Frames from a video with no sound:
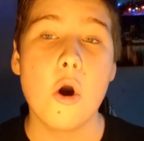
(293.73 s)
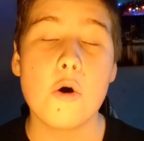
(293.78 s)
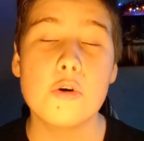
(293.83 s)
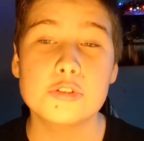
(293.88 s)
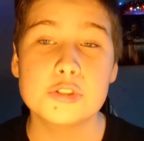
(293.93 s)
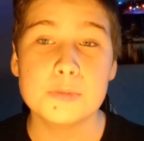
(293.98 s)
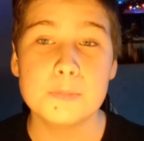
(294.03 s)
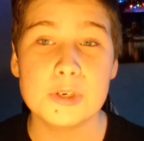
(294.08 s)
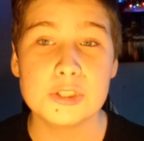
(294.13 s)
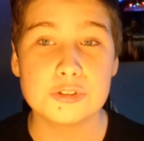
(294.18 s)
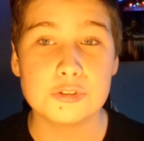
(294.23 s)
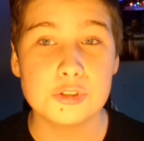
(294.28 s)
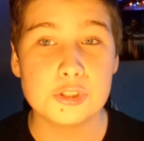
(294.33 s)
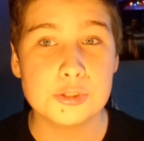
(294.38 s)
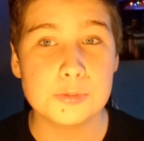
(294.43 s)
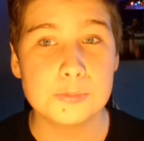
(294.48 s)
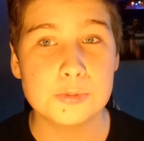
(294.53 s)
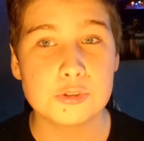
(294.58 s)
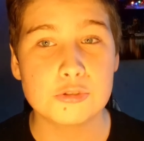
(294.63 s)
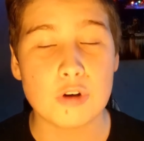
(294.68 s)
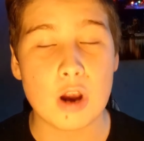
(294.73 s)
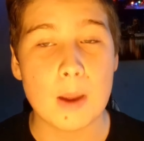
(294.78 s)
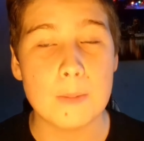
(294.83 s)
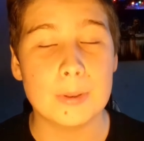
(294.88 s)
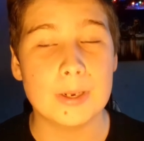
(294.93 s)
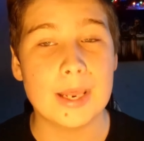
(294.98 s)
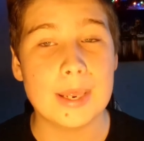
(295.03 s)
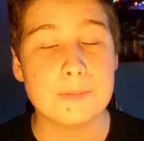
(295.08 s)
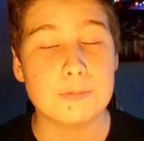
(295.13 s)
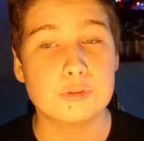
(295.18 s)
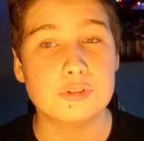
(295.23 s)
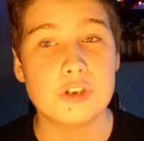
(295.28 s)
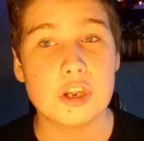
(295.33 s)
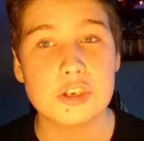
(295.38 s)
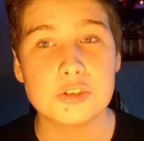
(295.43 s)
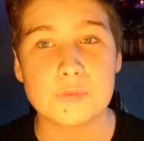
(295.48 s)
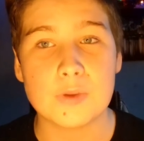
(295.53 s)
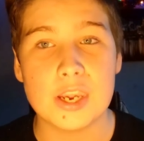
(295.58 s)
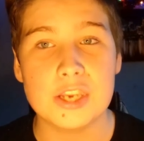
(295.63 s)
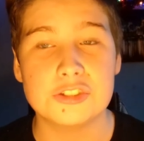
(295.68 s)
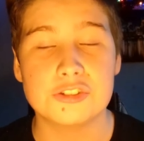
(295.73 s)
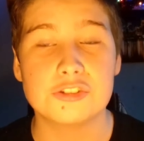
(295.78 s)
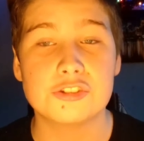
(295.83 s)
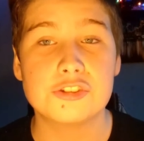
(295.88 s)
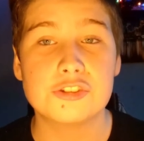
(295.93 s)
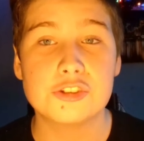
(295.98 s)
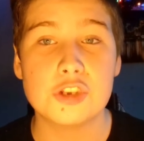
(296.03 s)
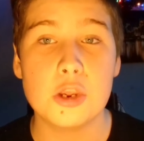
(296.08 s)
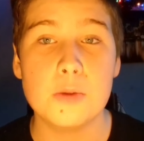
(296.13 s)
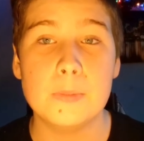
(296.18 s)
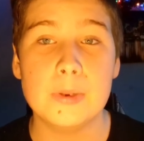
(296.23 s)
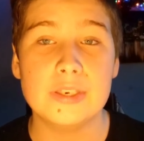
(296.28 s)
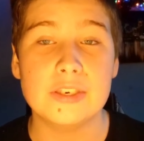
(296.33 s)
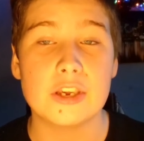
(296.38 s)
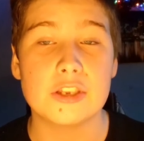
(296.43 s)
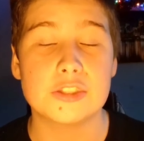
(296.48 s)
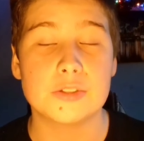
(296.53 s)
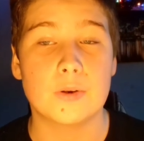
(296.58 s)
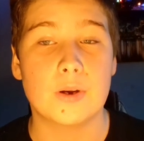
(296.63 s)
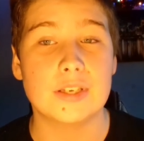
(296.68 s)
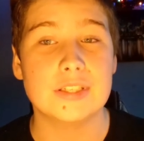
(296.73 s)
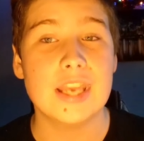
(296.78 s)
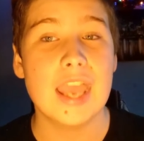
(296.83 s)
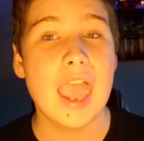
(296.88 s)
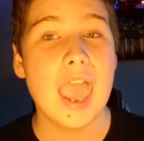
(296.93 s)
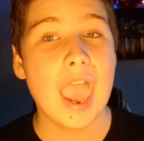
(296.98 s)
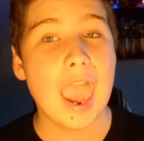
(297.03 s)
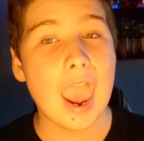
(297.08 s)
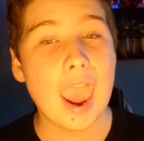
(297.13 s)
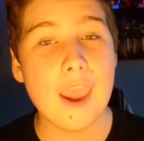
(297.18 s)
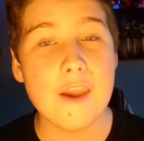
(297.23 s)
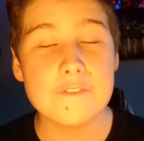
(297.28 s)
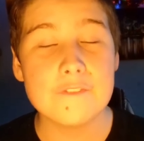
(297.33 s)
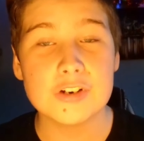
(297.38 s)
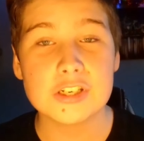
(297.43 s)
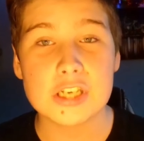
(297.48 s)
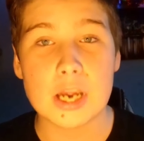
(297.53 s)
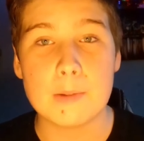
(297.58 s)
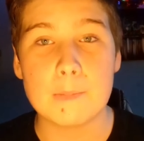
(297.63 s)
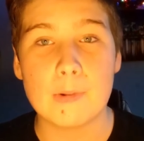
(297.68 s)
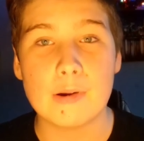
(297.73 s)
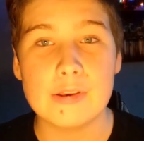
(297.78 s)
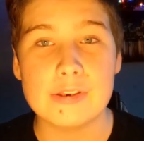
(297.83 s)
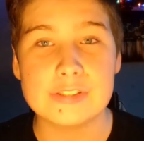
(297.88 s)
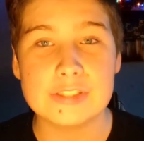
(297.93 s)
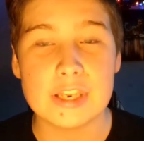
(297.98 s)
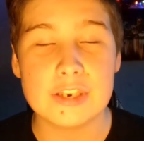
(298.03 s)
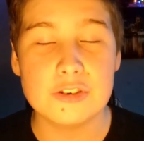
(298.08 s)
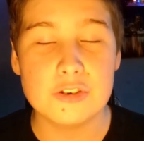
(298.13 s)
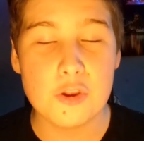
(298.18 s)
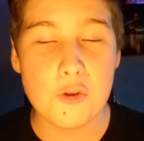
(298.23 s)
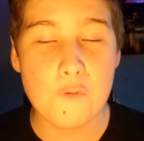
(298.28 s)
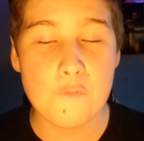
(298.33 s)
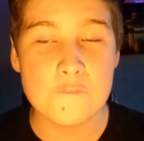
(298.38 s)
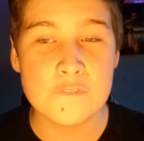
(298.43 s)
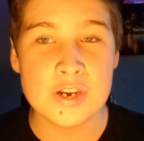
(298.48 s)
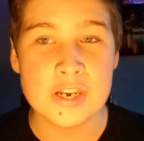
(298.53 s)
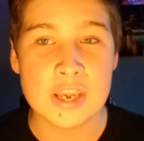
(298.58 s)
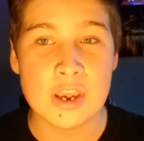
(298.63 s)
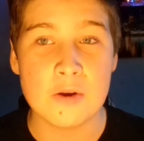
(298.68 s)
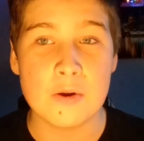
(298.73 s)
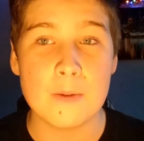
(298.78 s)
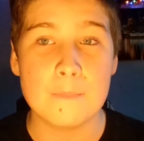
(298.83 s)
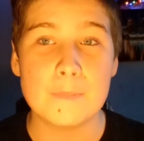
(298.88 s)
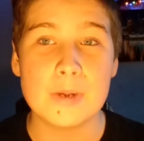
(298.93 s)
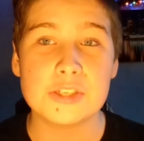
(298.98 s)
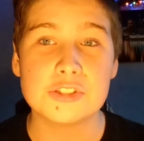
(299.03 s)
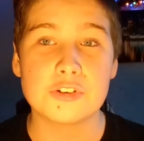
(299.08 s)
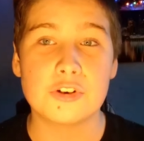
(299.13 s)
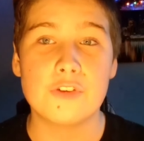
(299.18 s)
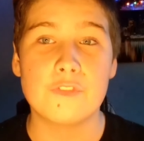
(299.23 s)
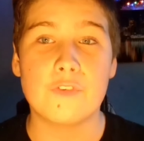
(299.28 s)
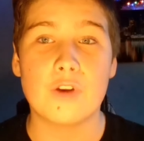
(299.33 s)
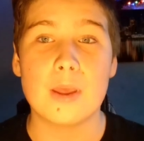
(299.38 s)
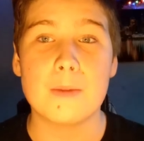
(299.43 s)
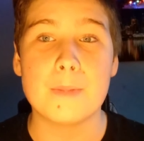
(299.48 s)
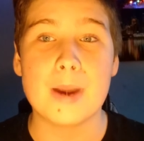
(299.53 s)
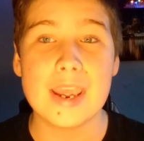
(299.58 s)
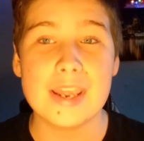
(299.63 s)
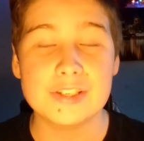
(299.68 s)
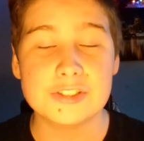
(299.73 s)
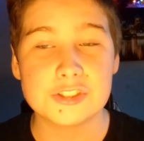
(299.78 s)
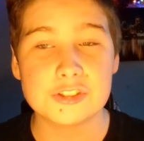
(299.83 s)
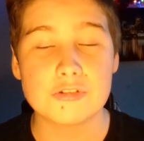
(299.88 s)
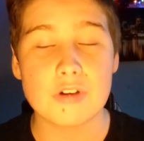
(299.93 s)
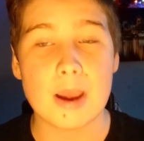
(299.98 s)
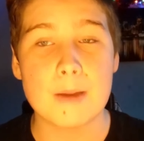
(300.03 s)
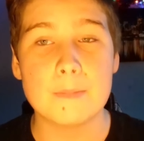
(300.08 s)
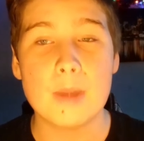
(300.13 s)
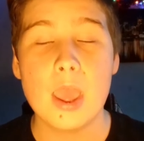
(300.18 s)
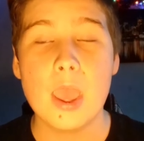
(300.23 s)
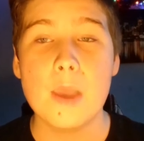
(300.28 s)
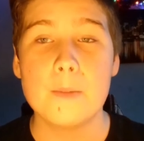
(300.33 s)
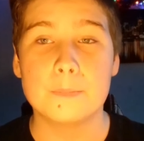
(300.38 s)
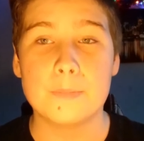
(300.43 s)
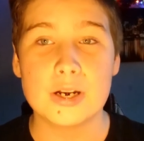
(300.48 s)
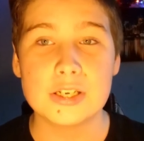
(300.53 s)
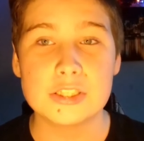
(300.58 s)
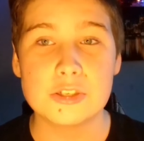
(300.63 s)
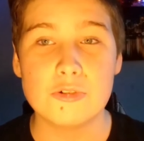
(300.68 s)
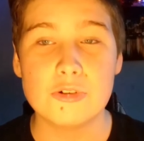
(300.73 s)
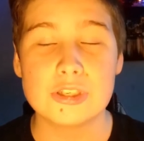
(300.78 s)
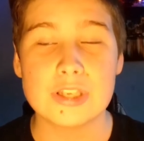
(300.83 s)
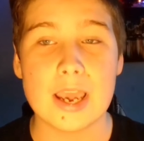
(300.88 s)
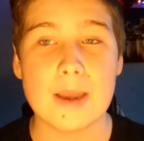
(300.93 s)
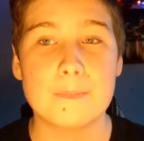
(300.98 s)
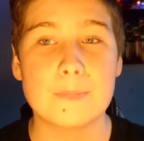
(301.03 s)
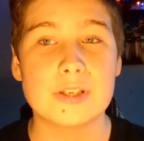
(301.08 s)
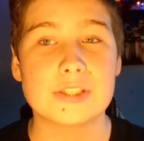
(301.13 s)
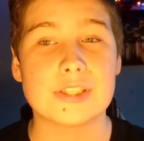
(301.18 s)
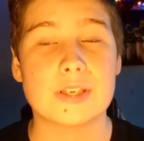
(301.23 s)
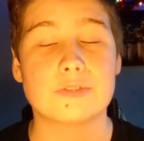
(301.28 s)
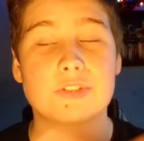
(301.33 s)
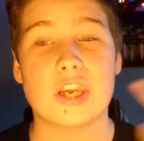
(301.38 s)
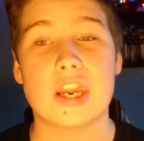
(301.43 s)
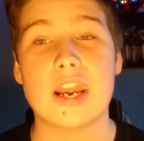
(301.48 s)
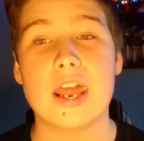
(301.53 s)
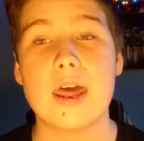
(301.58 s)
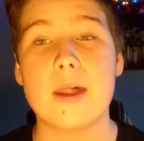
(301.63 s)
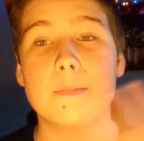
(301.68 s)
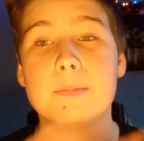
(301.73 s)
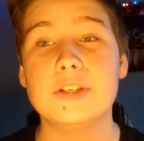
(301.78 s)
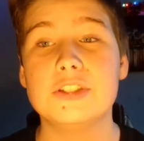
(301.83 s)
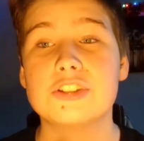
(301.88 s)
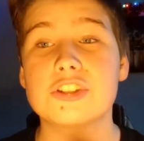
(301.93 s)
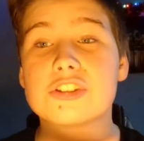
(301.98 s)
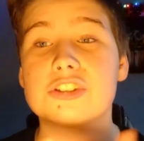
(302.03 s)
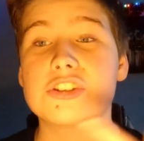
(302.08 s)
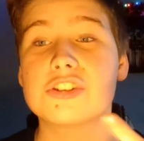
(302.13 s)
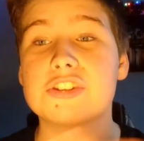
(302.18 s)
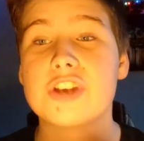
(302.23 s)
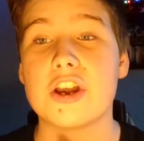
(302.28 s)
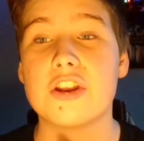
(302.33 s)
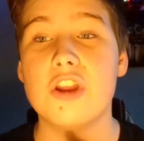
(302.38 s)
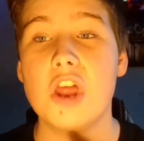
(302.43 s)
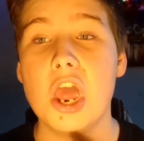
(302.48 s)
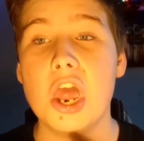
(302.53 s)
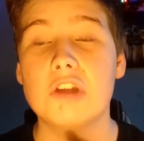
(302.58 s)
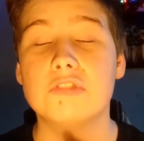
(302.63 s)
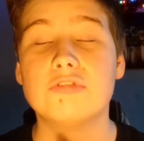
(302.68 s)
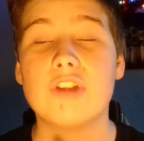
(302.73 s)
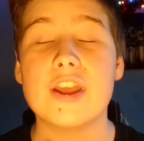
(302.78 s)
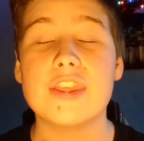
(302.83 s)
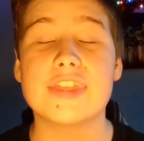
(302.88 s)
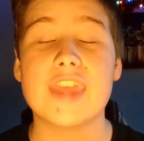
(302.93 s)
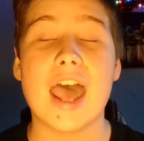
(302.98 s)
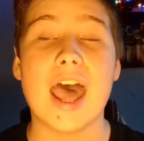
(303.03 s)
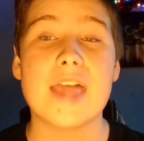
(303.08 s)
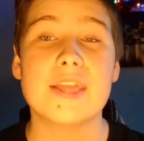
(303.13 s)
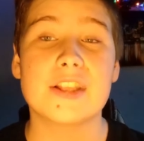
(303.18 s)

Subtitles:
Also, make sure you subscribe and enable notifications to be notified every time I release a new video. And make sure you follow my Instagram, my Twitter, and my Snapchat. That'll be just aside right there.